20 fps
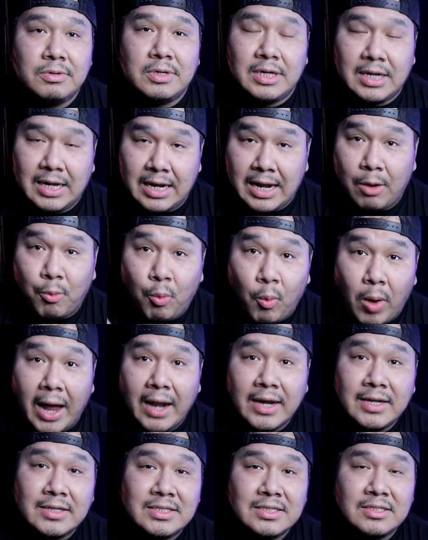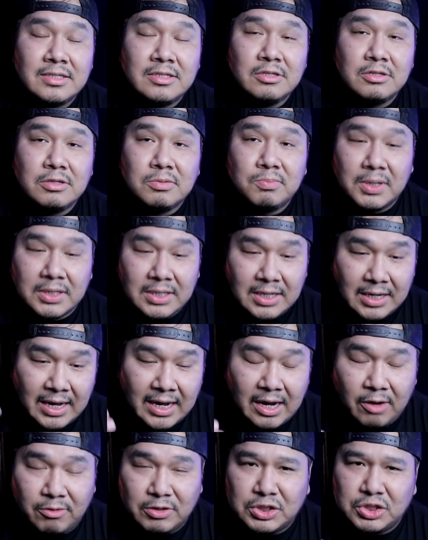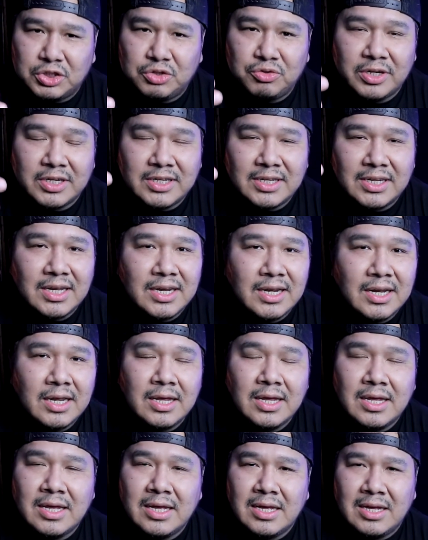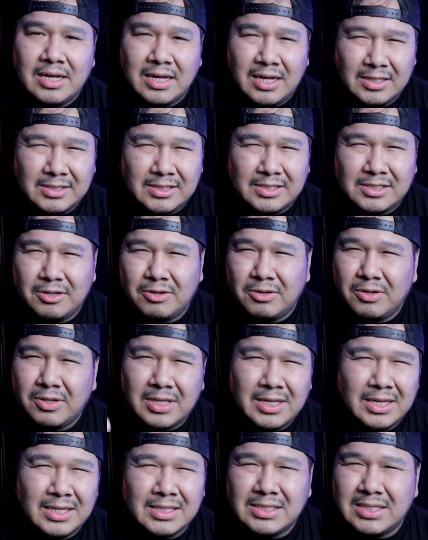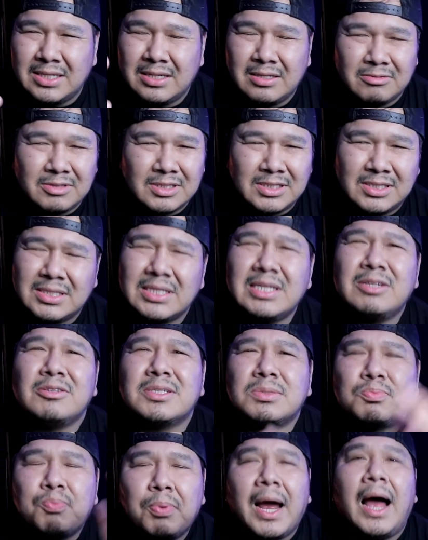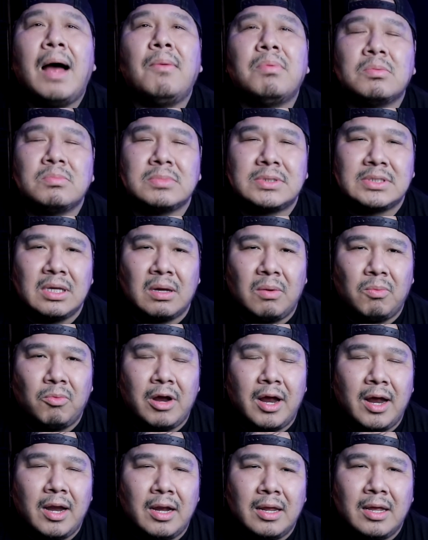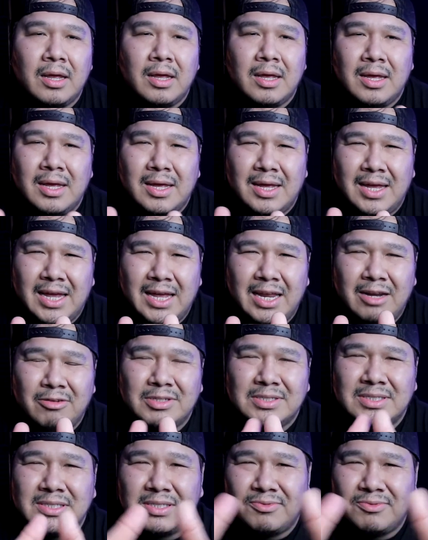and that I wanted to do, but then I got restricted on certain things, and it was problemsome, right? And it was